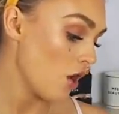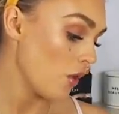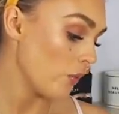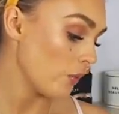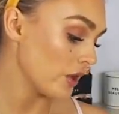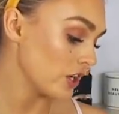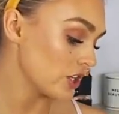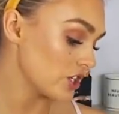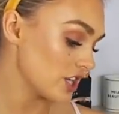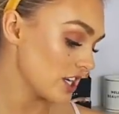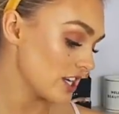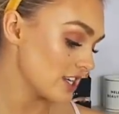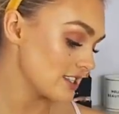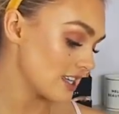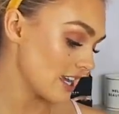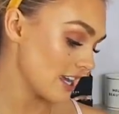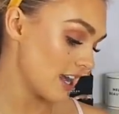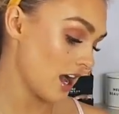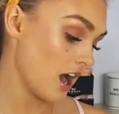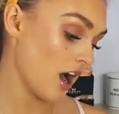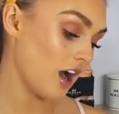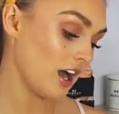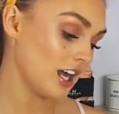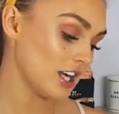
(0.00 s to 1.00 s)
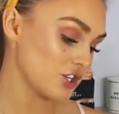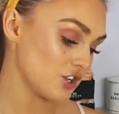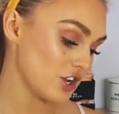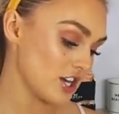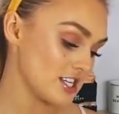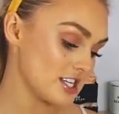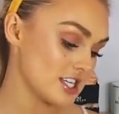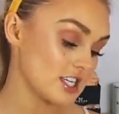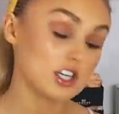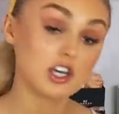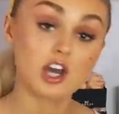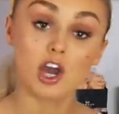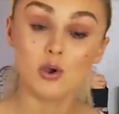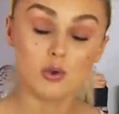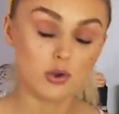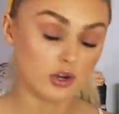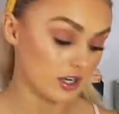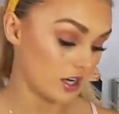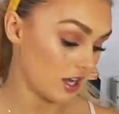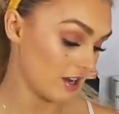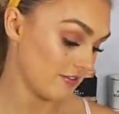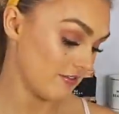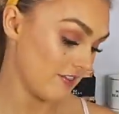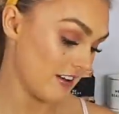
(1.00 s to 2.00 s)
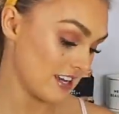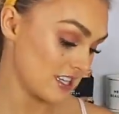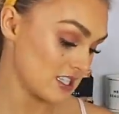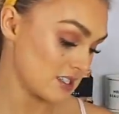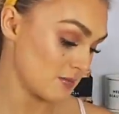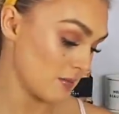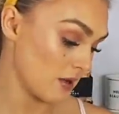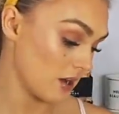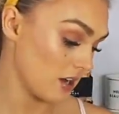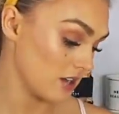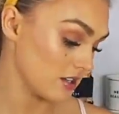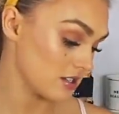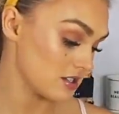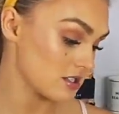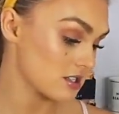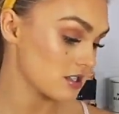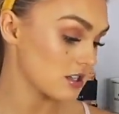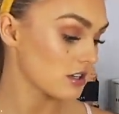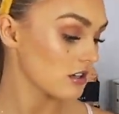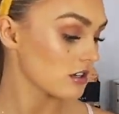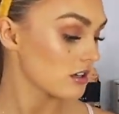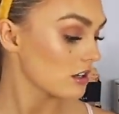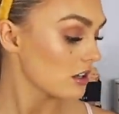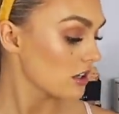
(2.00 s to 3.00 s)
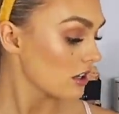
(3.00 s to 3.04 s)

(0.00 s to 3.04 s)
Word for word: which is a hydrating coconut face mask.